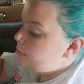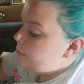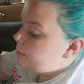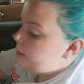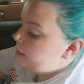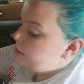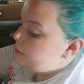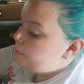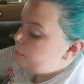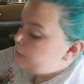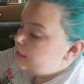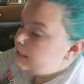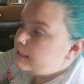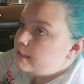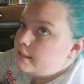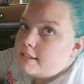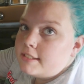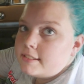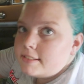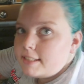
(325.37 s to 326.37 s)
going to
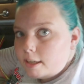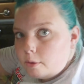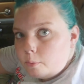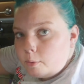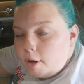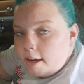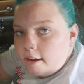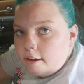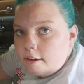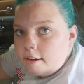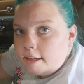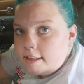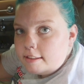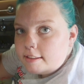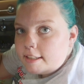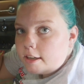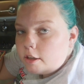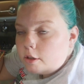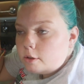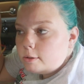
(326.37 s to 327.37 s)
plug the second wire in
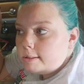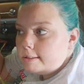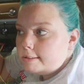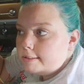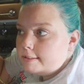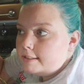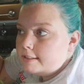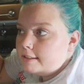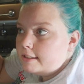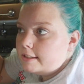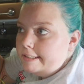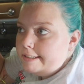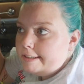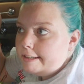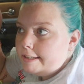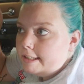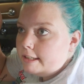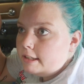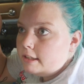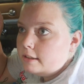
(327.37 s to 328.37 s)
that goes to
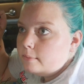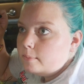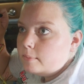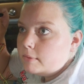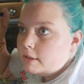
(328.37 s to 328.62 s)
the